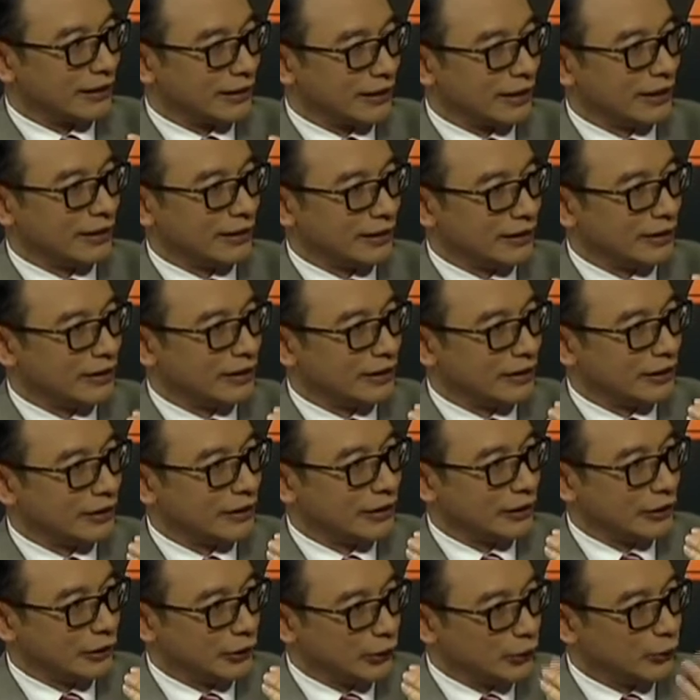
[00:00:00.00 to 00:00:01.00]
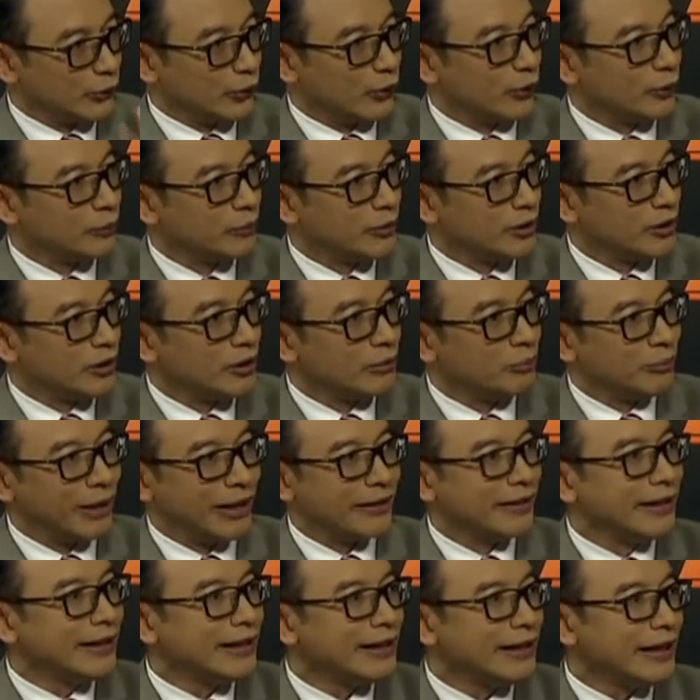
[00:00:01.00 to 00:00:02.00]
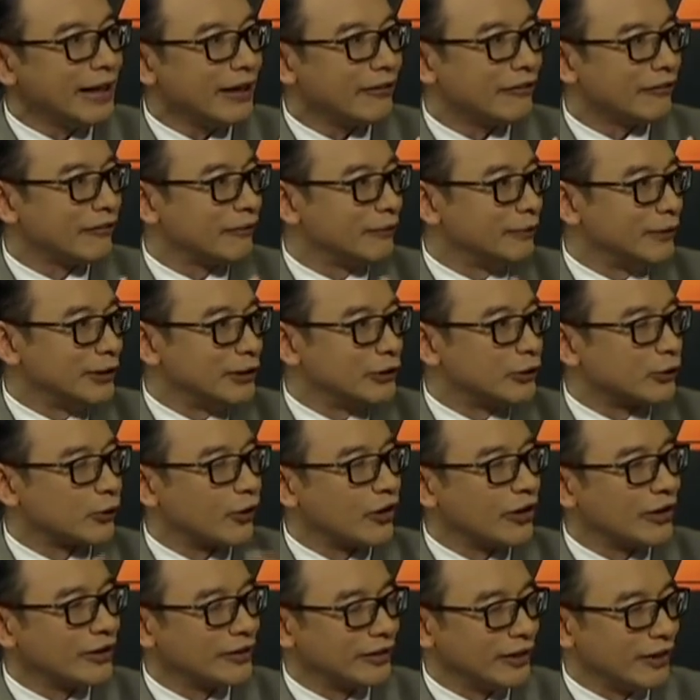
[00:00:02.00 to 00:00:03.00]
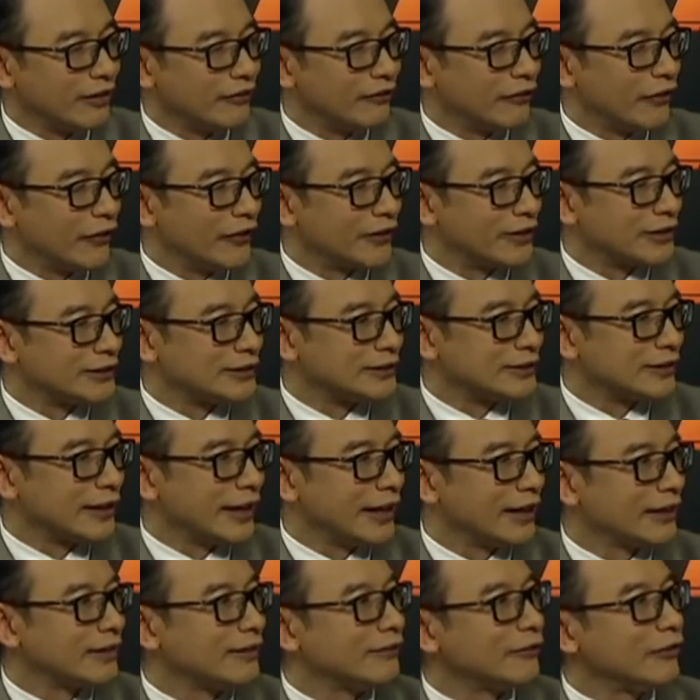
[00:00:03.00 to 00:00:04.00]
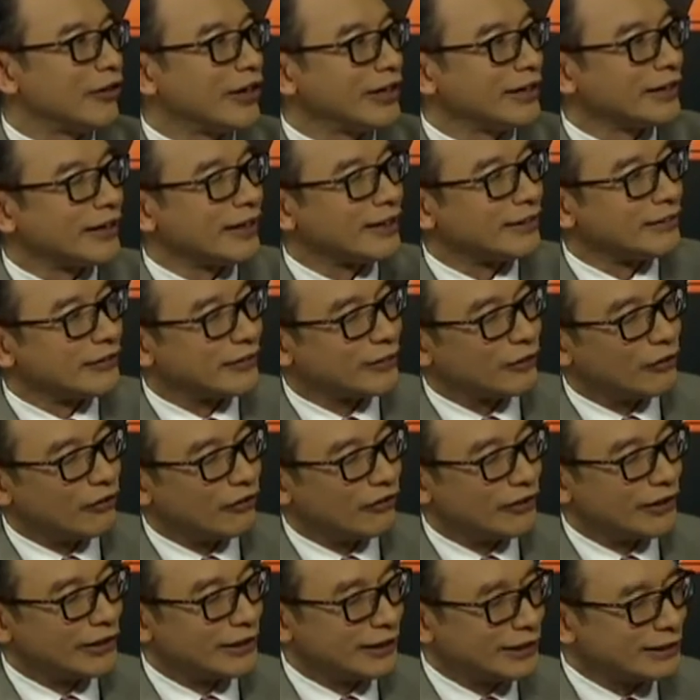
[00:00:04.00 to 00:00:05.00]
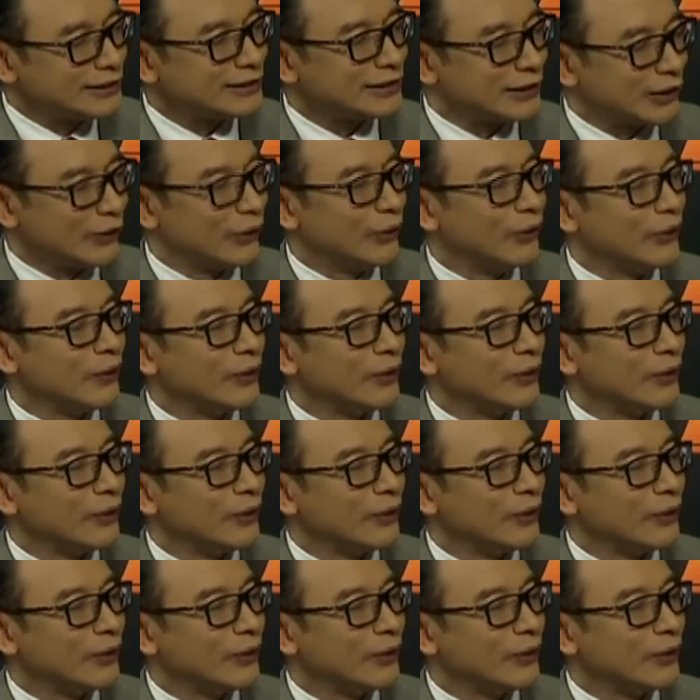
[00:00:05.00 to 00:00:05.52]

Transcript: in Europe, but they have destroyed their forests like 100 over years ago.